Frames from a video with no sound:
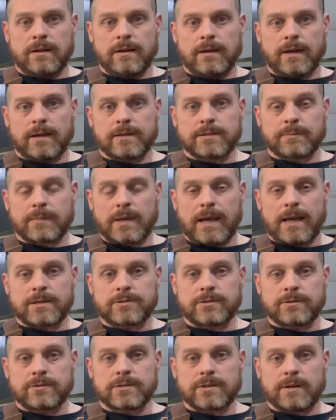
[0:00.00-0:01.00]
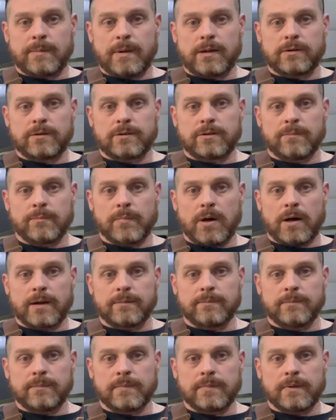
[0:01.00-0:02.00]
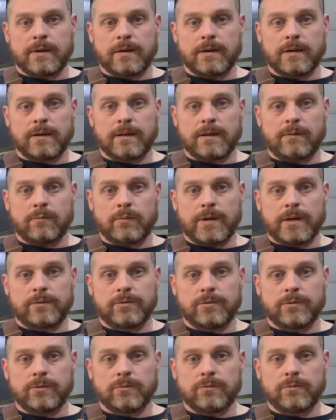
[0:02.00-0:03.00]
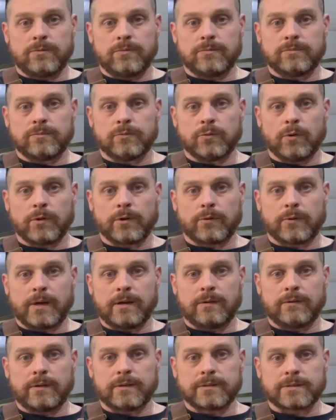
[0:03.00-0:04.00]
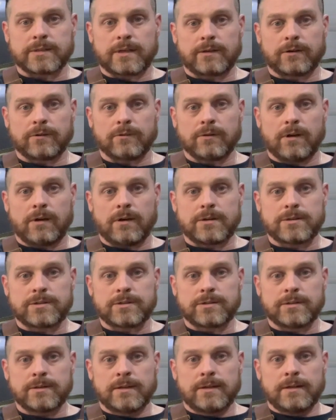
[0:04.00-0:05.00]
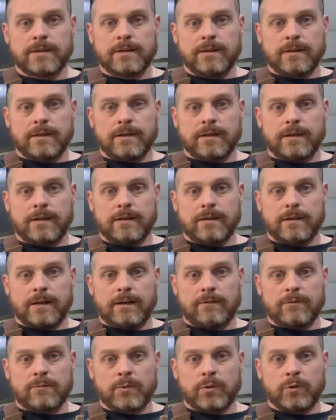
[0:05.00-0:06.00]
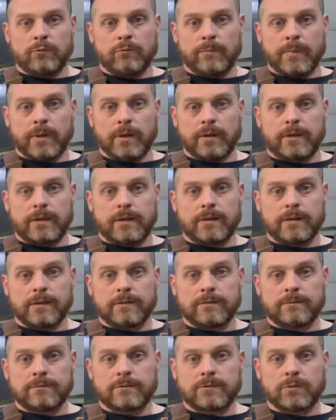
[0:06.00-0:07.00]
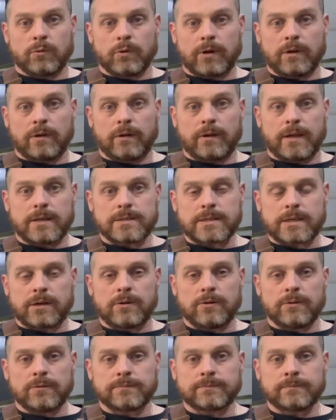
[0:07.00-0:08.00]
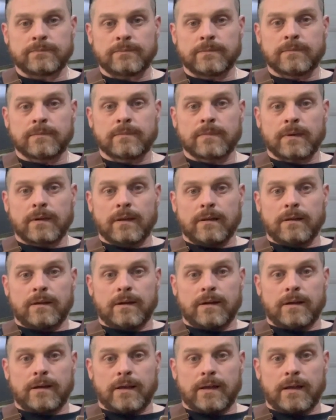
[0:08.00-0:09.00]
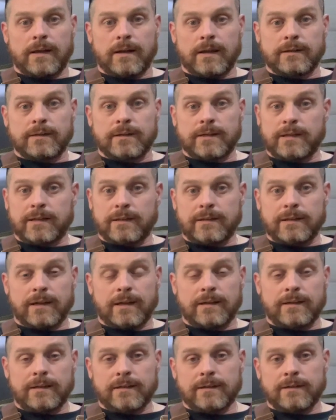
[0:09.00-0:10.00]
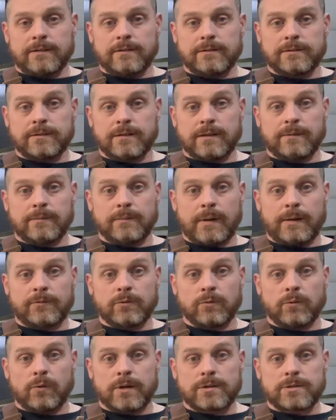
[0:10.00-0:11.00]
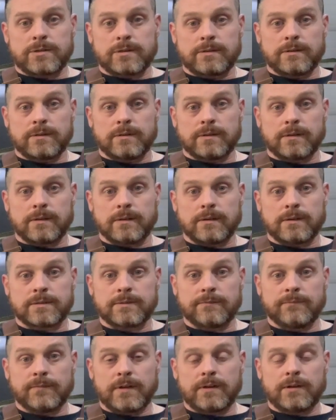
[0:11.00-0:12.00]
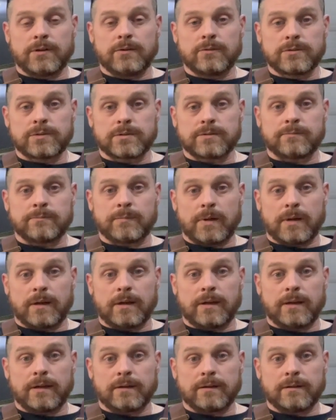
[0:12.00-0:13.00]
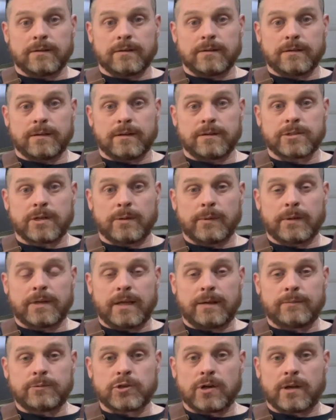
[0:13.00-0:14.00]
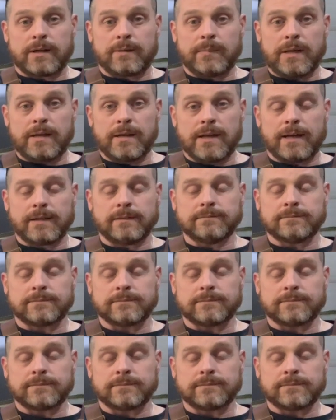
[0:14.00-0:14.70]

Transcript: Had some casters I mounted to the bottom, that way to roll it around inside the garage and have the maneuverability to work on it as I go. And I did get the idea after watching some videos by a gentleman named Johnny Midnight.